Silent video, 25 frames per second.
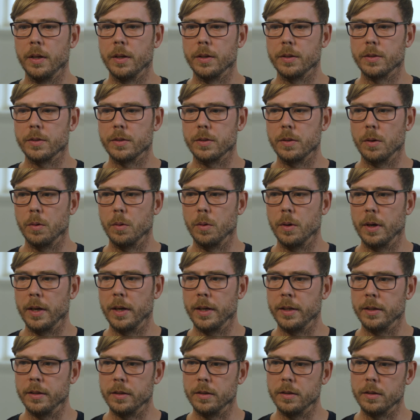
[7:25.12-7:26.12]
So,
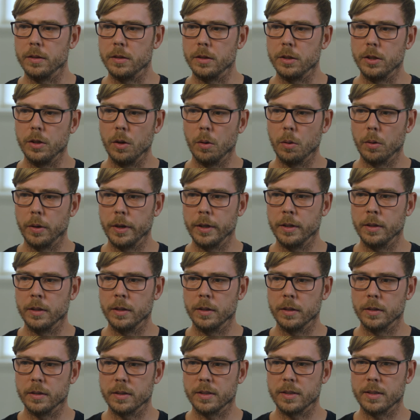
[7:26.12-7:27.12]
and
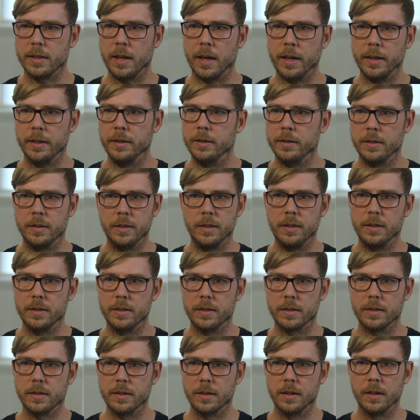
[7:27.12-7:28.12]
during signing
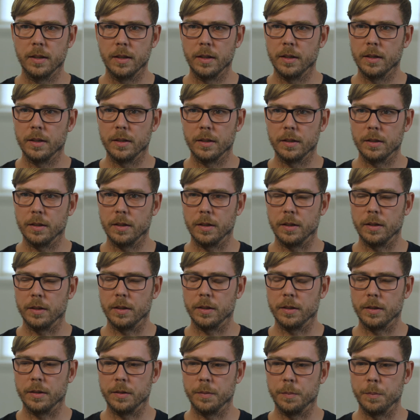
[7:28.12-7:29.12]
these,
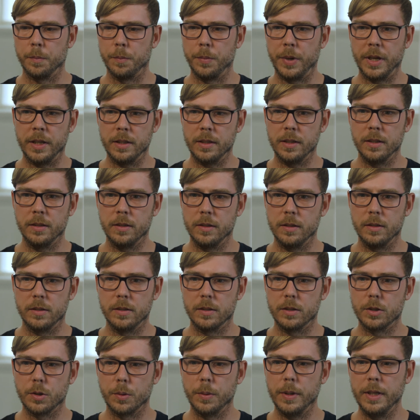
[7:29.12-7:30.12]
painting
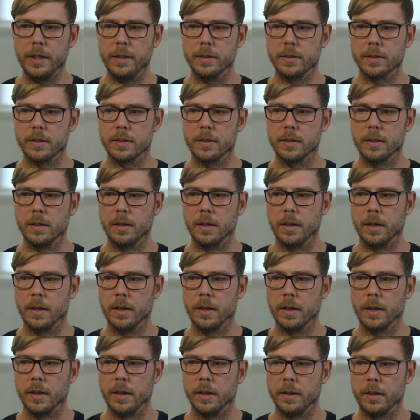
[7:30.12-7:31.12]
these trees,
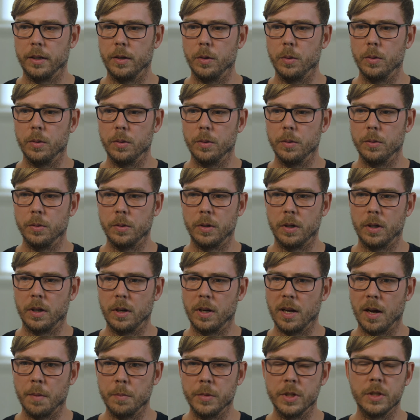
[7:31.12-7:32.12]
you
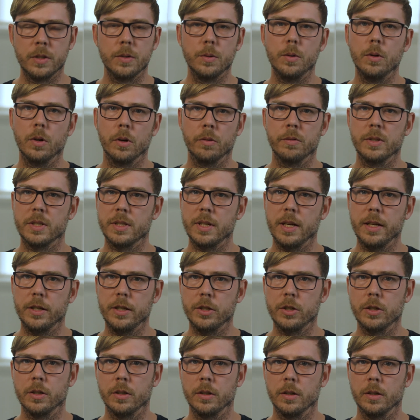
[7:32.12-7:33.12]
come into
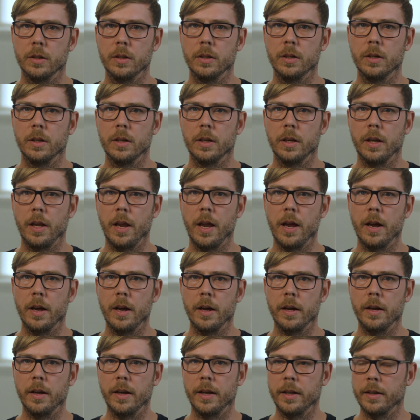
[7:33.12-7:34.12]
conversation,
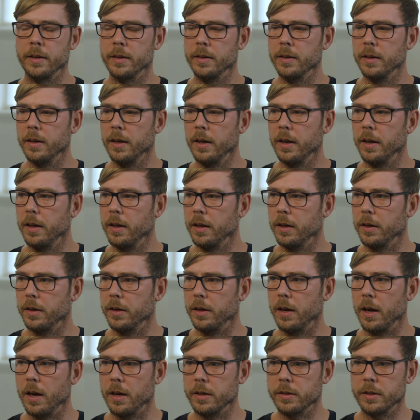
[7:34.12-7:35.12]
yeah, and
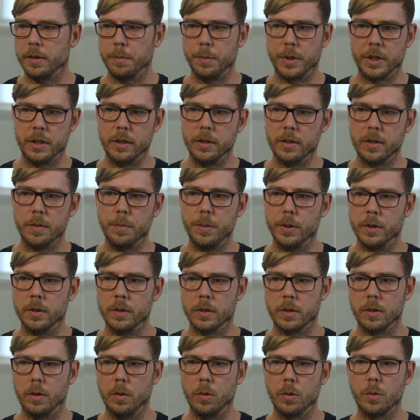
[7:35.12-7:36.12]
the other
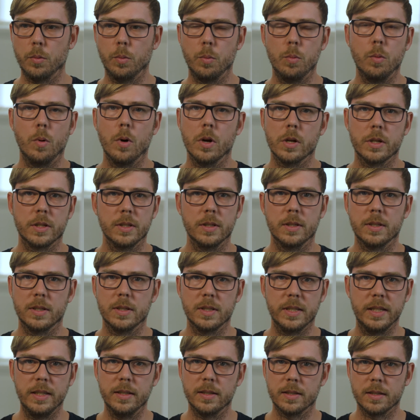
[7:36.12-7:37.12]
participants look what is
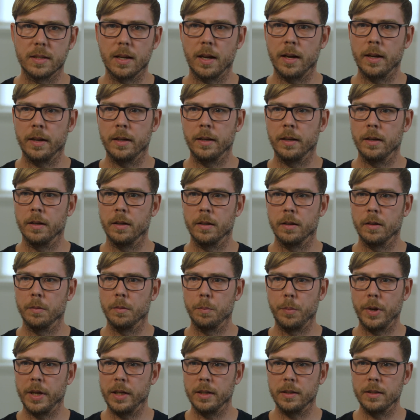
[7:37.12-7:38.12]
he
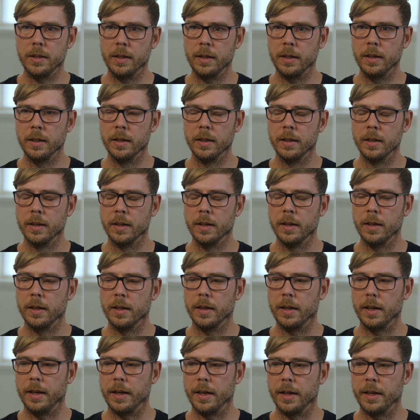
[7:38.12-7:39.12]
painting,
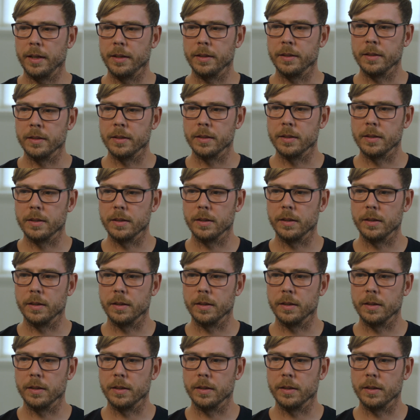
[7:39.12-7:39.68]
and